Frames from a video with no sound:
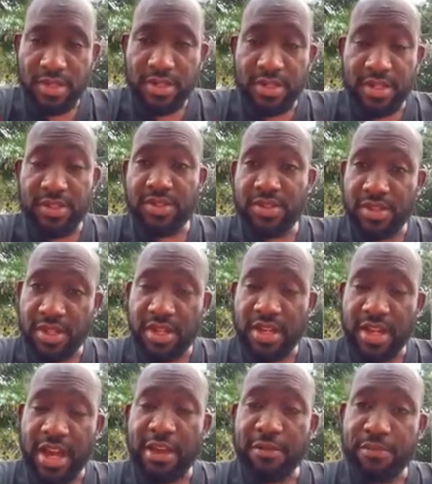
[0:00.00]
This year,
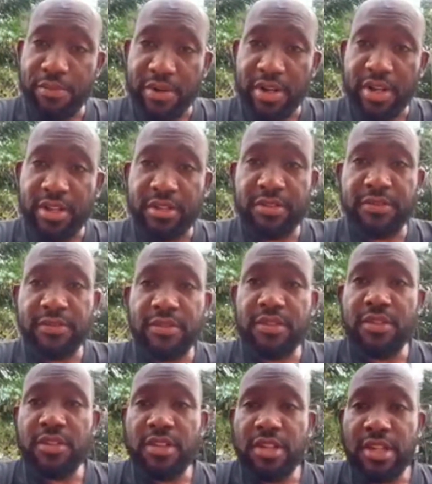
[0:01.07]
I pray,
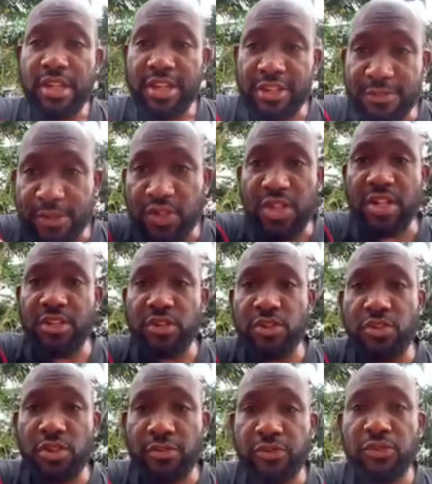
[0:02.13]
especially those
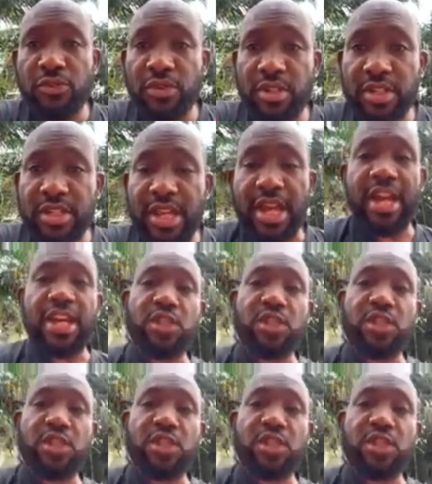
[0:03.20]
of you in the